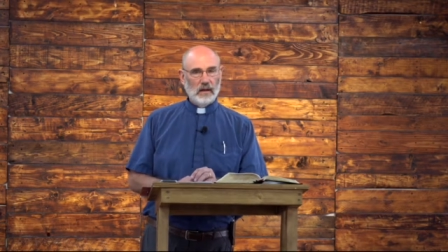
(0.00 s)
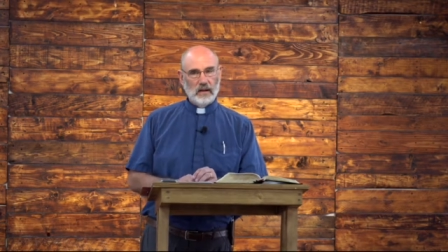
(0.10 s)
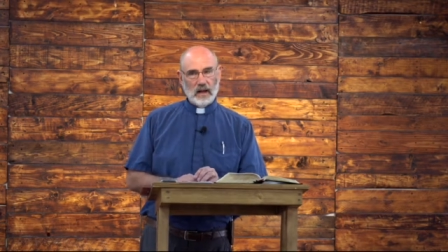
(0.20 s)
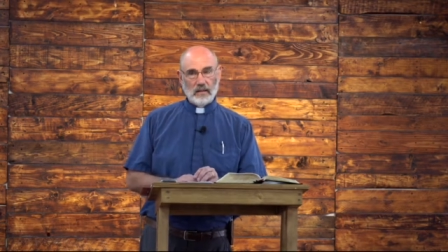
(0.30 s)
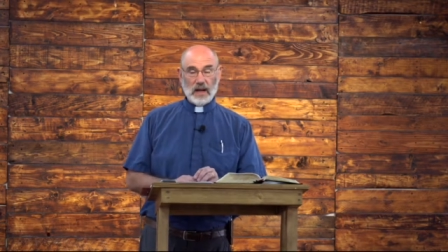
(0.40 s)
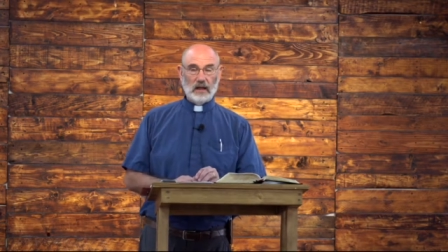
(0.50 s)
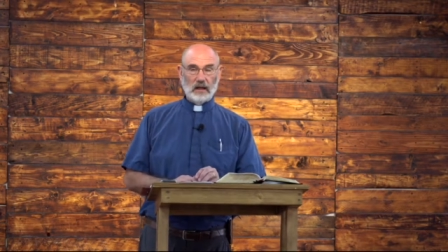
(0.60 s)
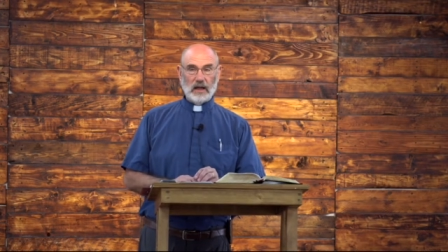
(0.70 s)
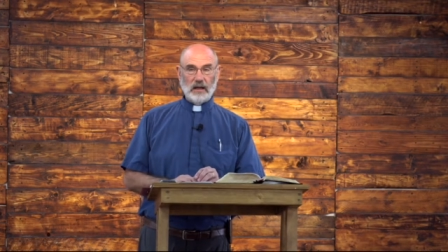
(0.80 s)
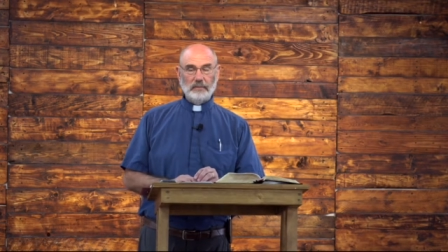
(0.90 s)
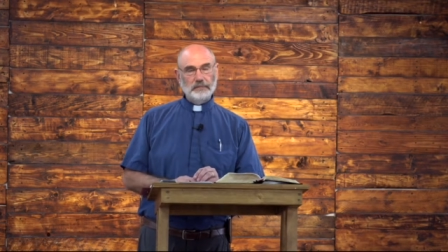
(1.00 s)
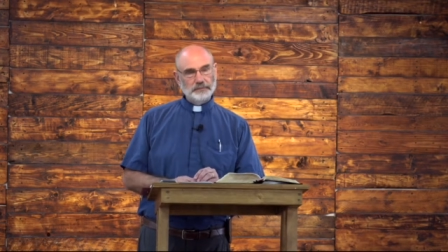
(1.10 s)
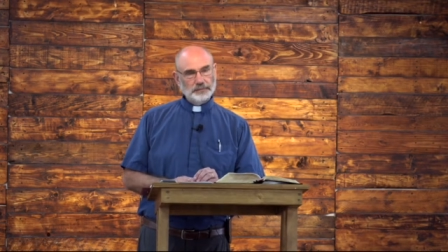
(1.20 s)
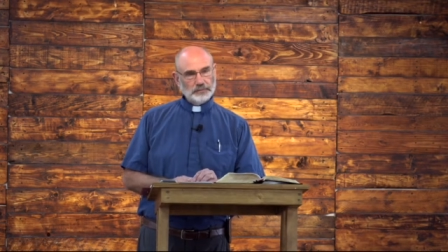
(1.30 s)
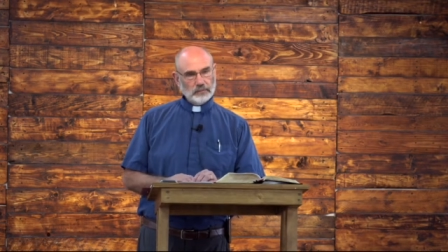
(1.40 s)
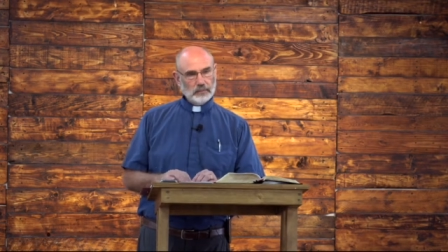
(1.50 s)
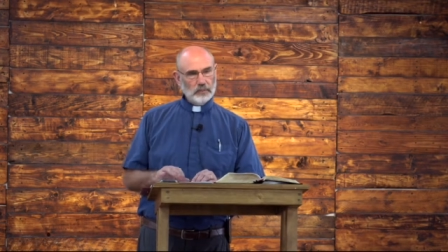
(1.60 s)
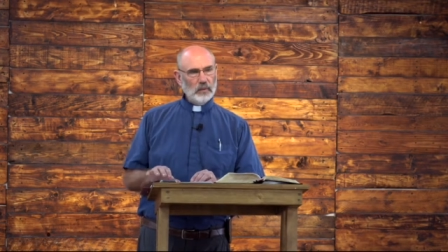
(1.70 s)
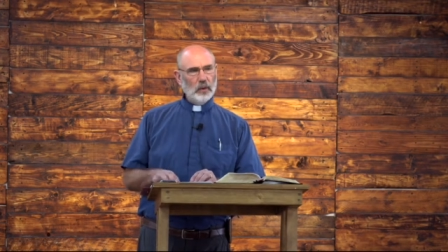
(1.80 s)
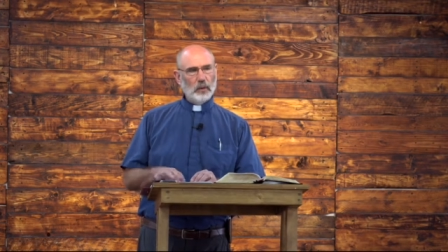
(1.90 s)
and Malachi,
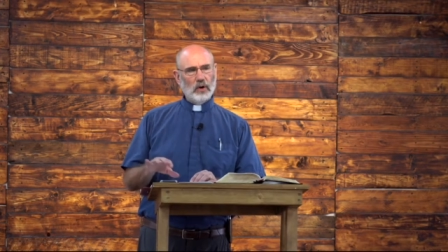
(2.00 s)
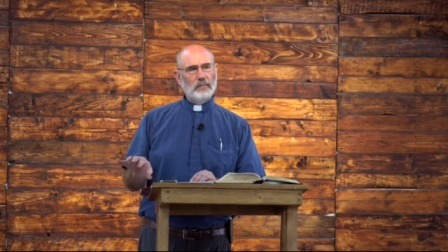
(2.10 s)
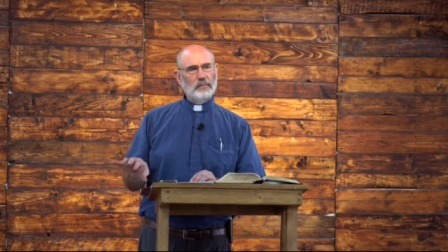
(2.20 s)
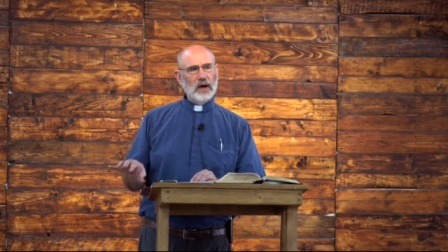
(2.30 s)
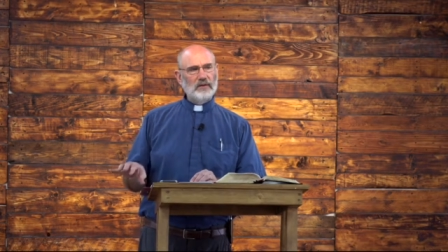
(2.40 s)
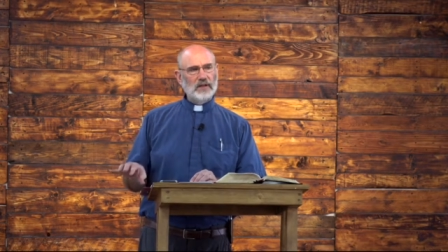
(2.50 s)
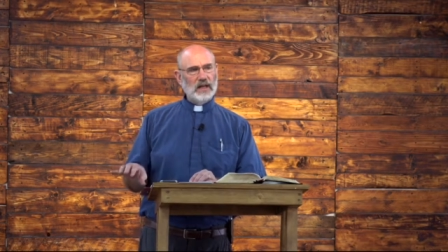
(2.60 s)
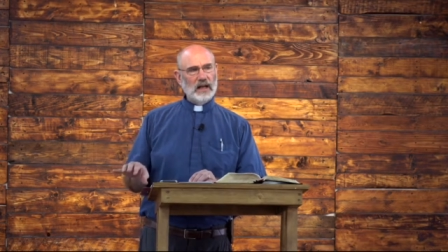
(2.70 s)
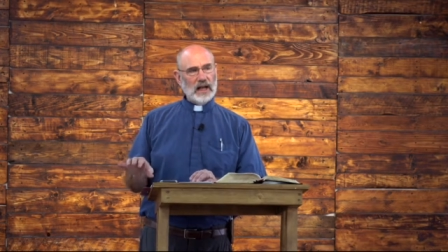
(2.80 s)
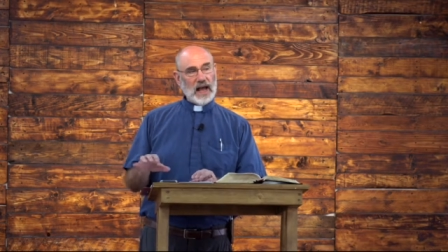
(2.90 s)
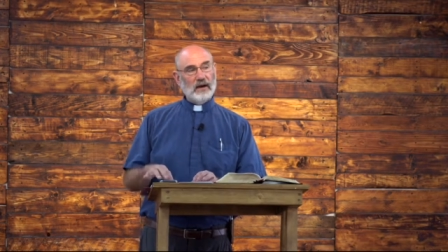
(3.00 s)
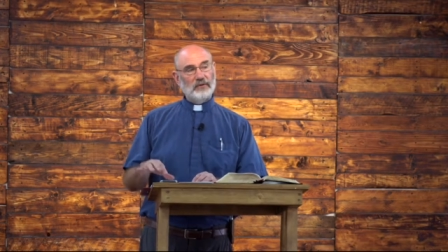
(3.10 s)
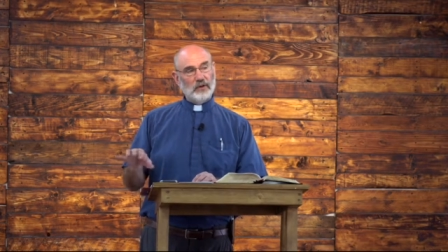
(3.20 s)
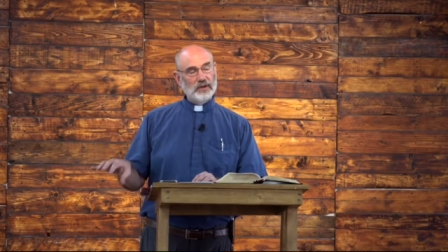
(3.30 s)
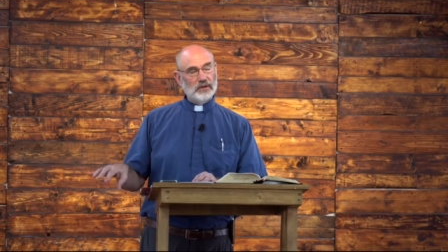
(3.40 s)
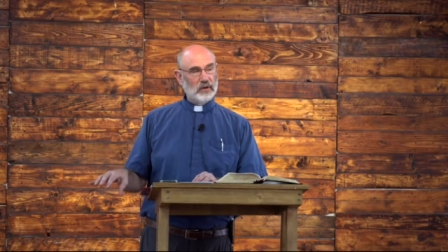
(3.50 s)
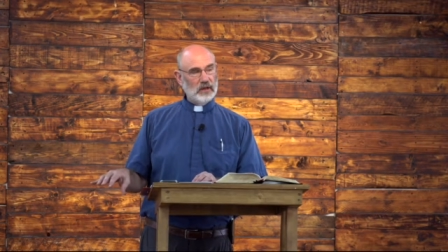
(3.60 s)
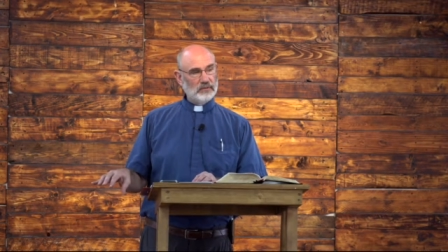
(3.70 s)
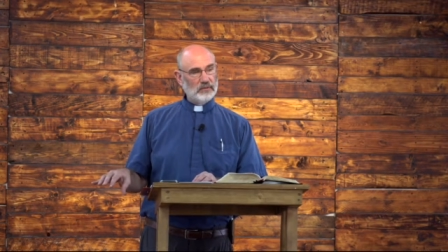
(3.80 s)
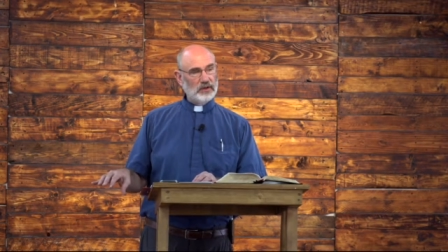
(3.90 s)
who are all prophesying after Israel
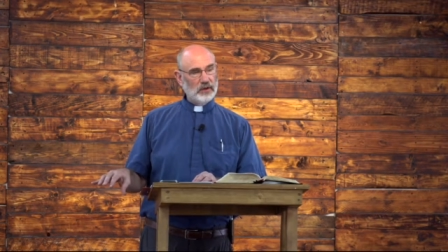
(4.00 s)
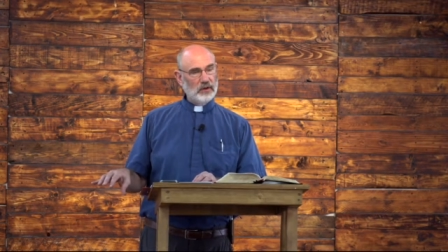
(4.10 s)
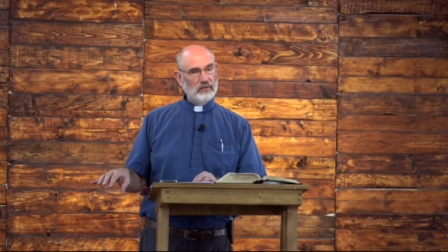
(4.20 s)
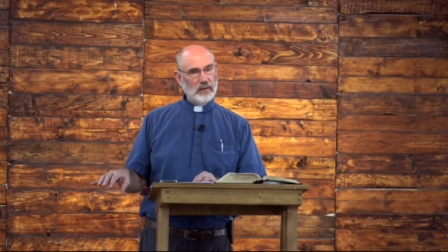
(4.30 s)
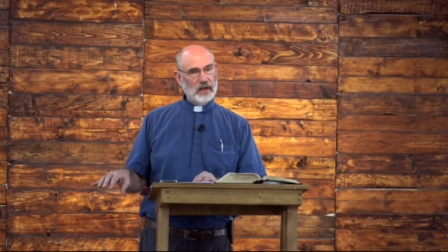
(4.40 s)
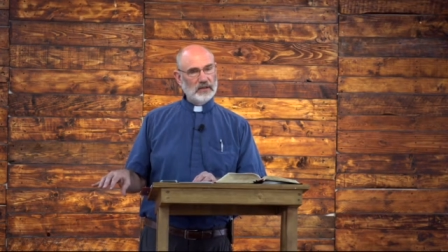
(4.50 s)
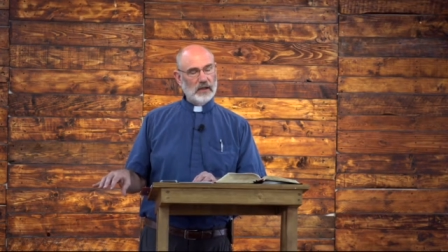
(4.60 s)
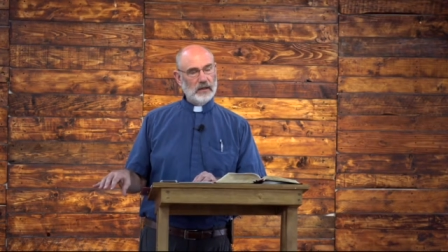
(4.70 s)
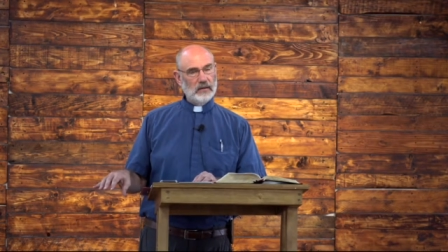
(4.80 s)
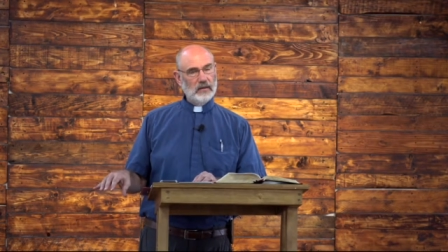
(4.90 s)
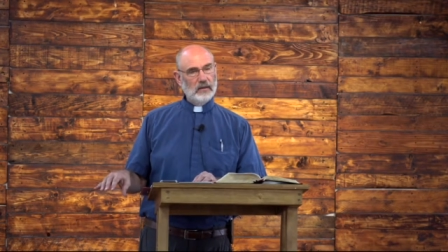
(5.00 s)
has returned from exile.